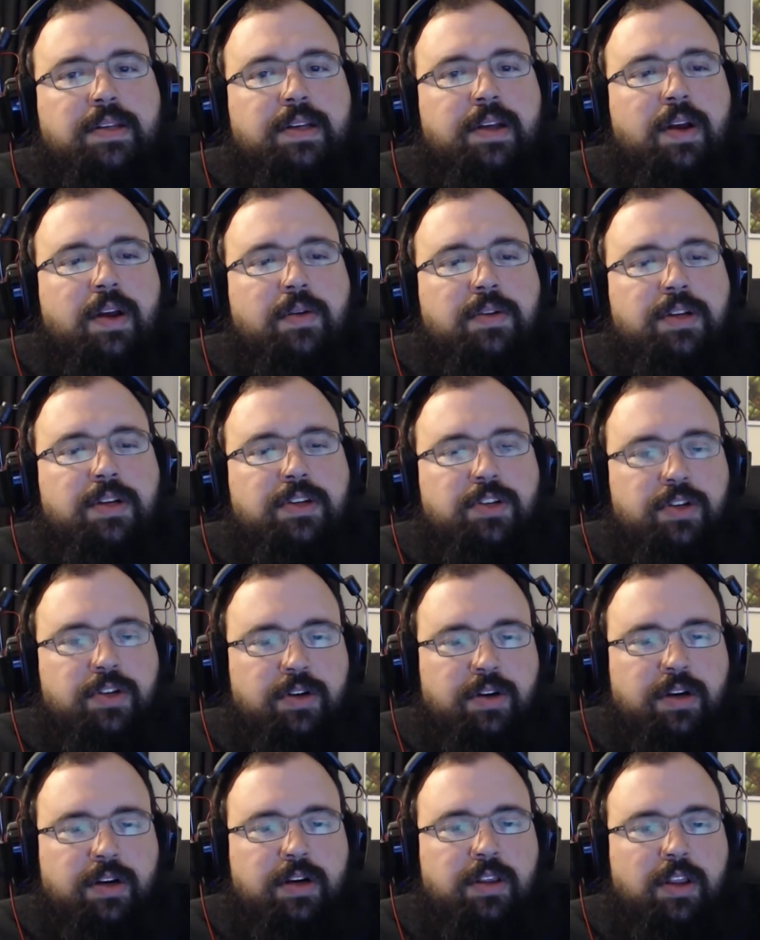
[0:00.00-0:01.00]
ago, did
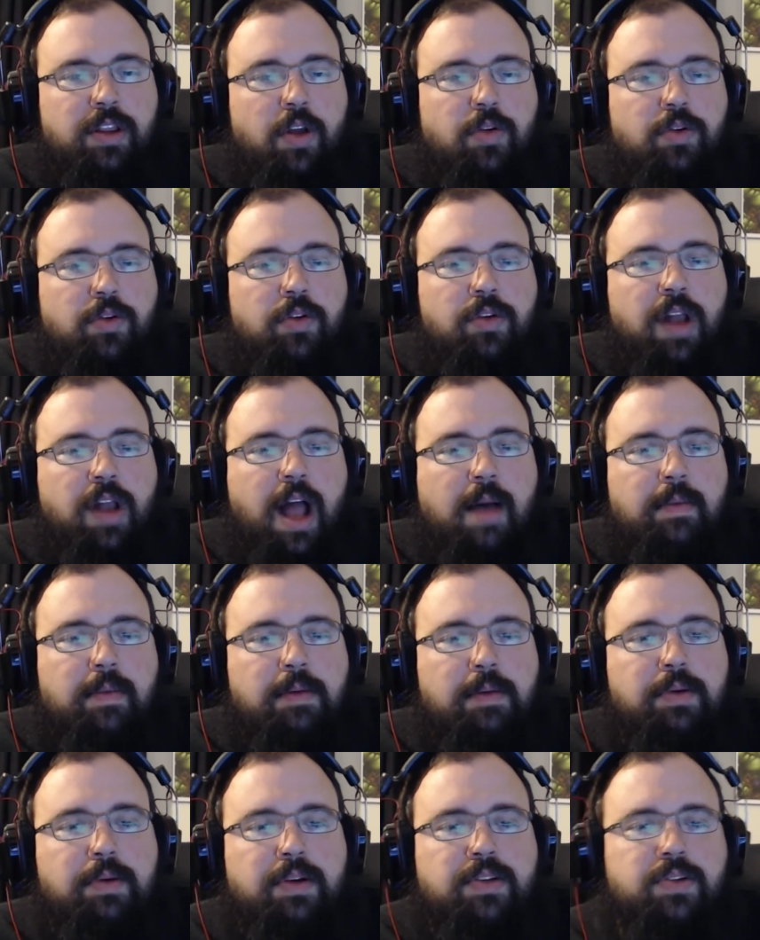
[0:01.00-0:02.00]
your local
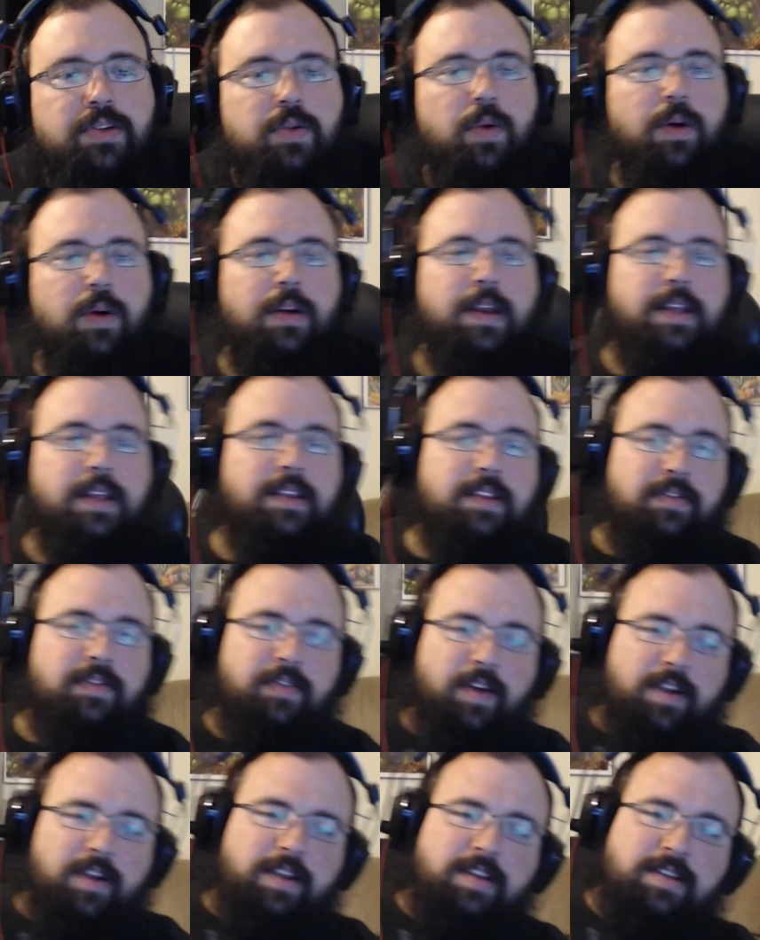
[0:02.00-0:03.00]
comic book store get the
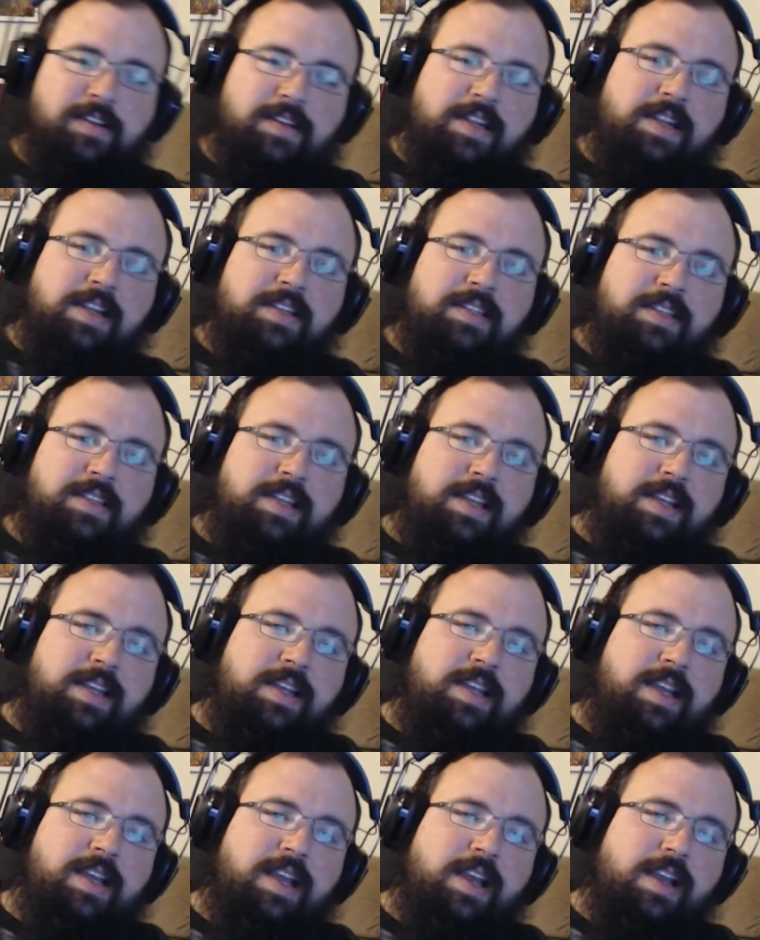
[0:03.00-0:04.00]
fucking
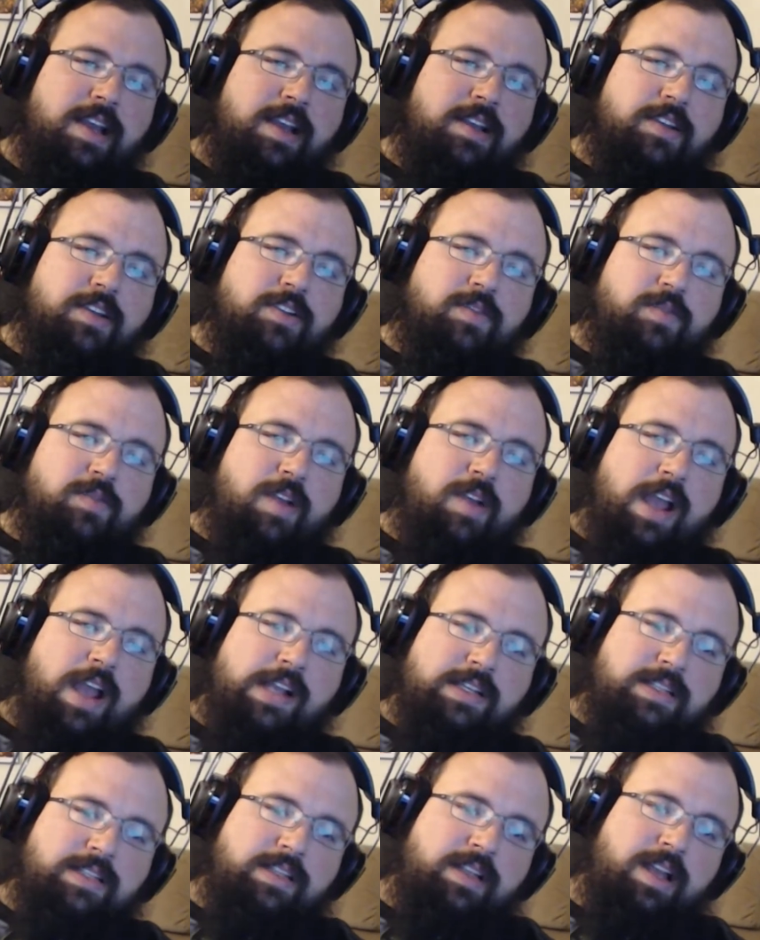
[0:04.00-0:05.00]
DC
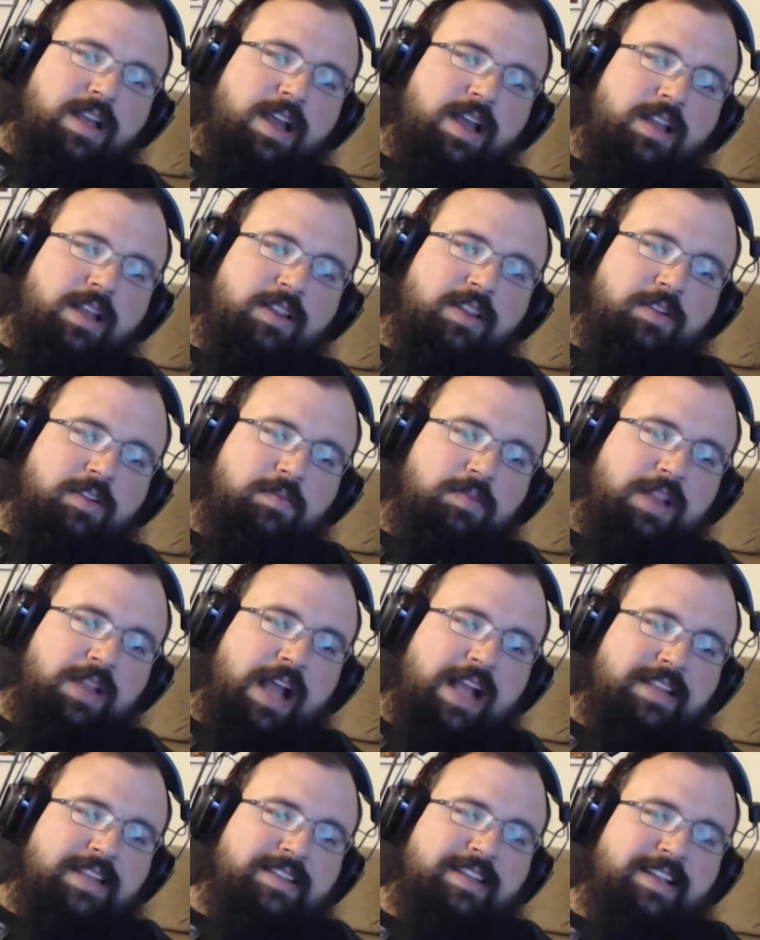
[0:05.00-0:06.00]
Direct little
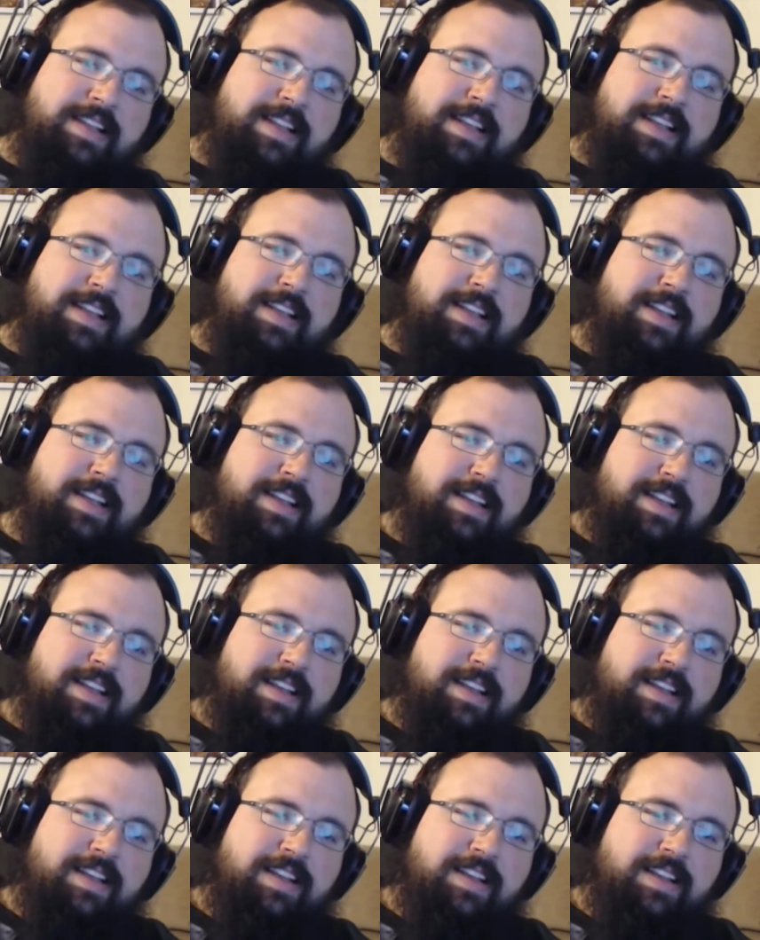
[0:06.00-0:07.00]
plastic
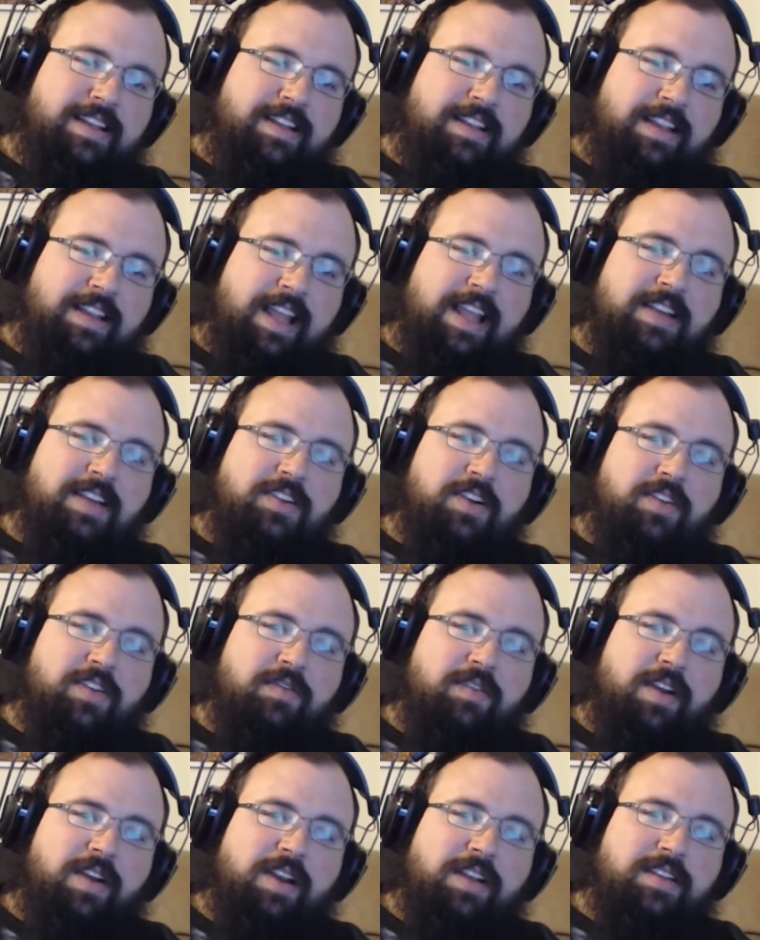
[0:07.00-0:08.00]
lantern
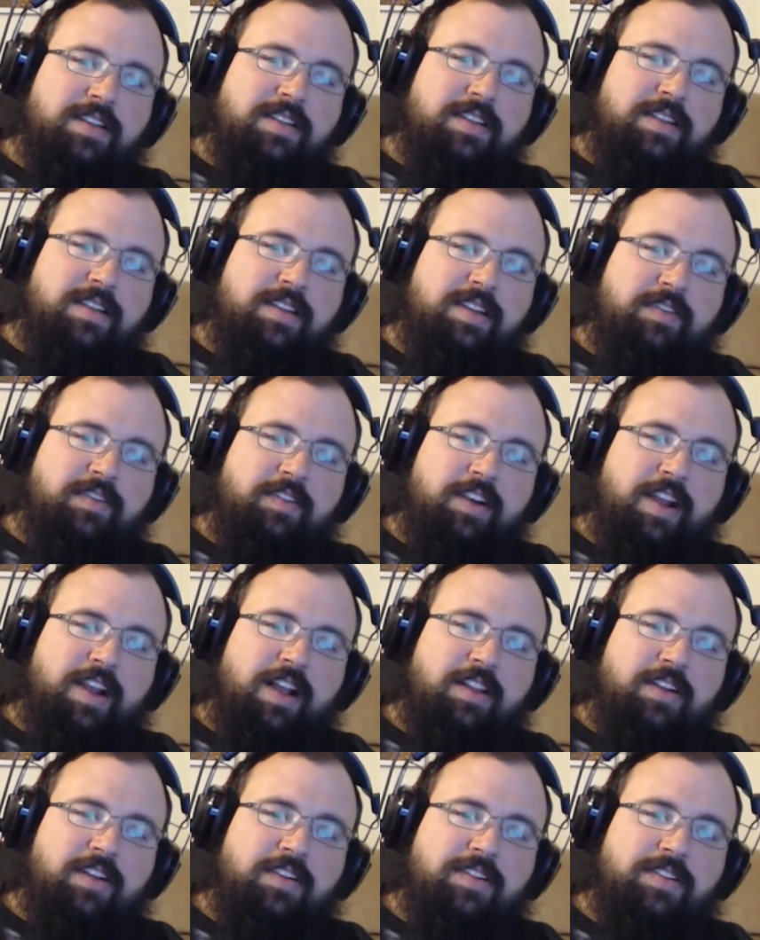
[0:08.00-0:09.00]
rings in different
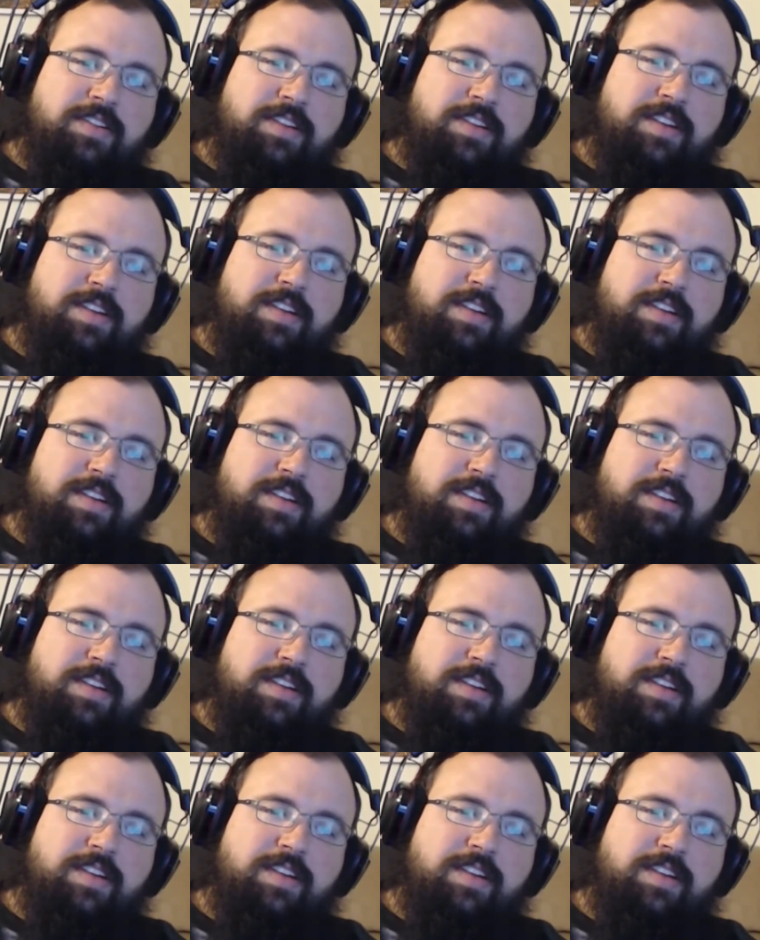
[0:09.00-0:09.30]
colors?